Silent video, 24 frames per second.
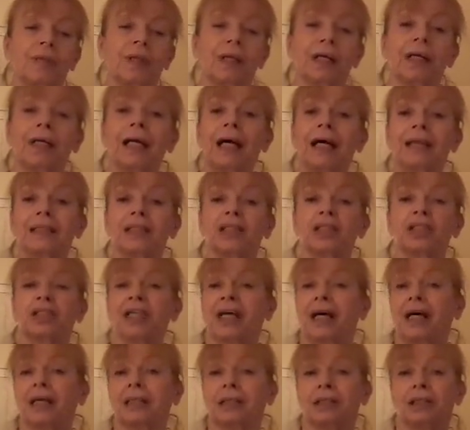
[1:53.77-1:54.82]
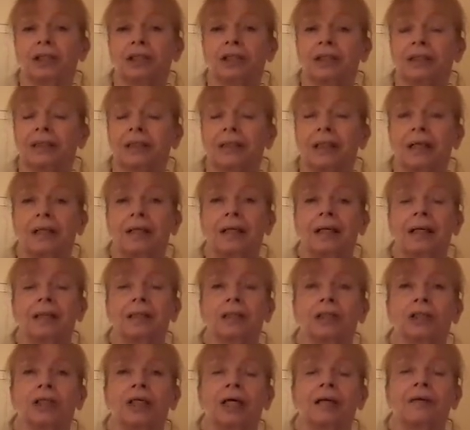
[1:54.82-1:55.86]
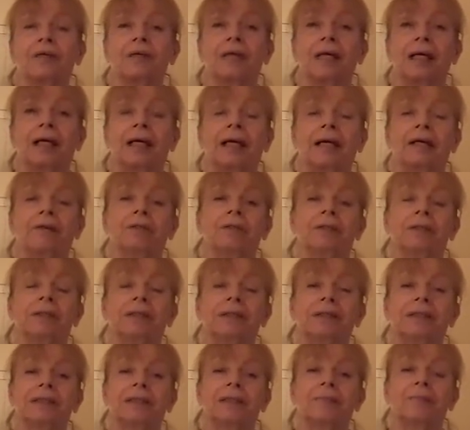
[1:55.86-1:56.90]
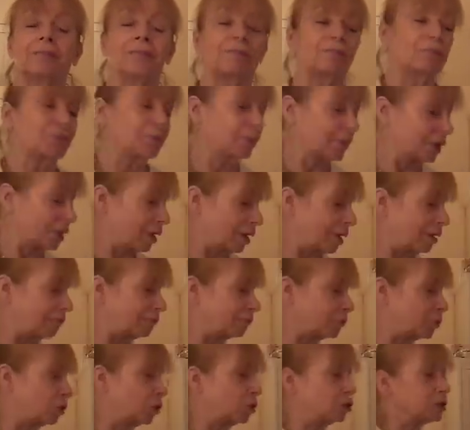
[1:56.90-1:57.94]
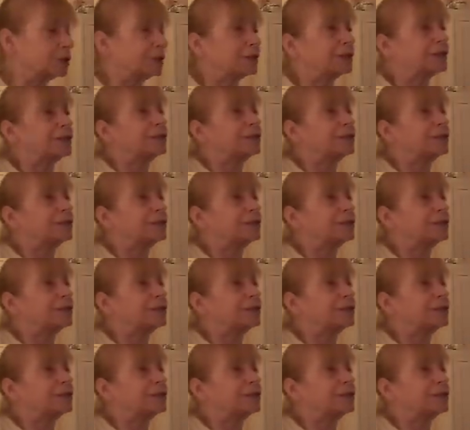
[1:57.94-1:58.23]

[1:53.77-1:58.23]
And had a chat, just sat and had a chat there, and I've got,